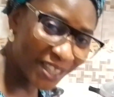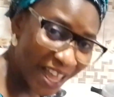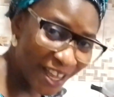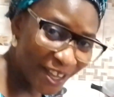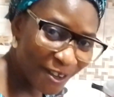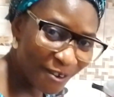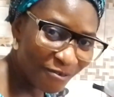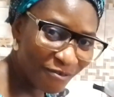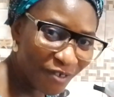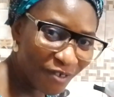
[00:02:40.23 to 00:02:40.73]

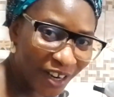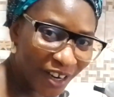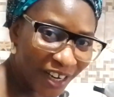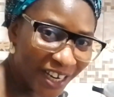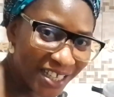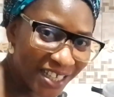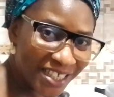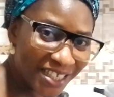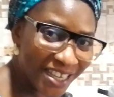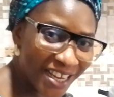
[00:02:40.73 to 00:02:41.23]
Thank you for
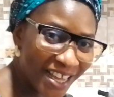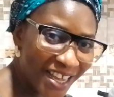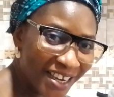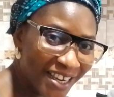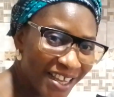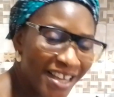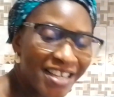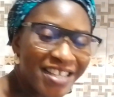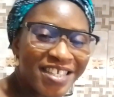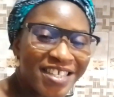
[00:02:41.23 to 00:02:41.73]

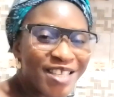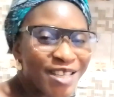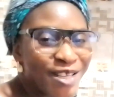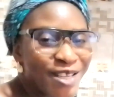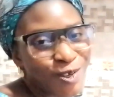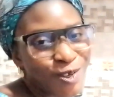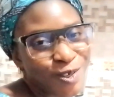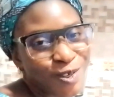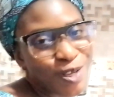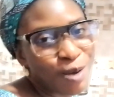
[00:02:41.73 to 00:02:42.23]
listening. See
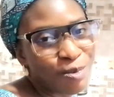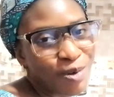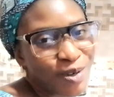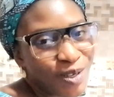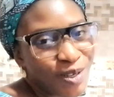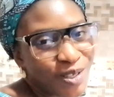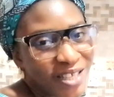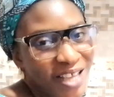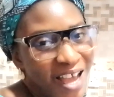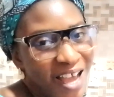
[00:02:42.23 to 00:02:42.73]
you some
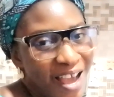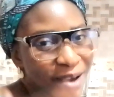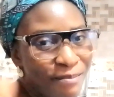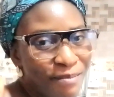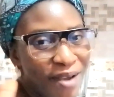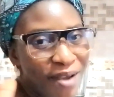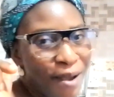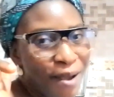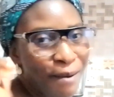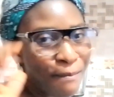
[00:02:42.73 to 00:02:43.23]
other time.
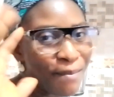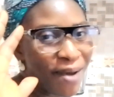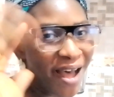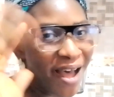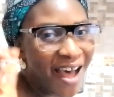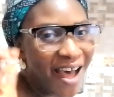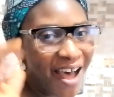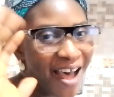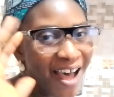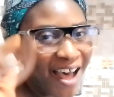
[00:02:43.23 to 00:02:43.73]

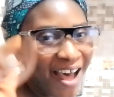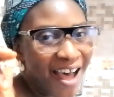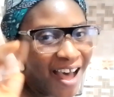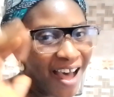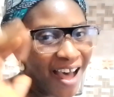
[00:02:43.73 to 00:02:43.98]
Bye.